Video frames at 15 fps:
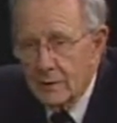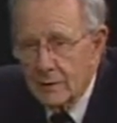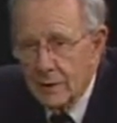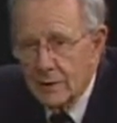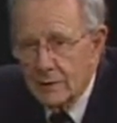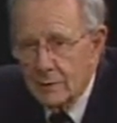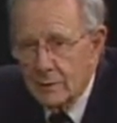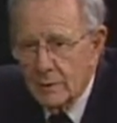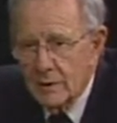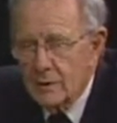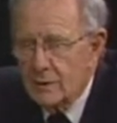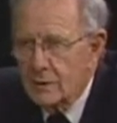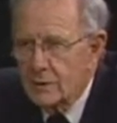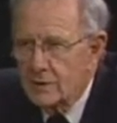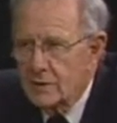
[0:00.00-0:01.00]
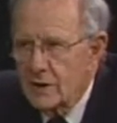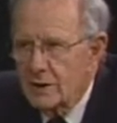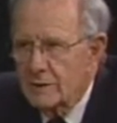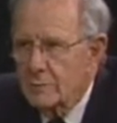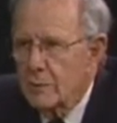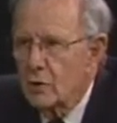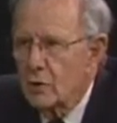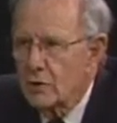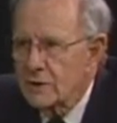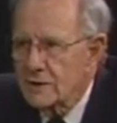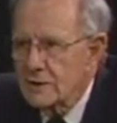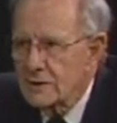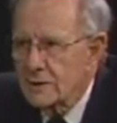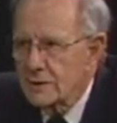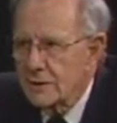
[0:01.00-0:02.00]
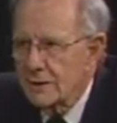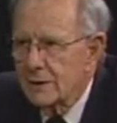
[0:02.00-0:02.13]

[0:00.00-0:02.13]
and John Boyce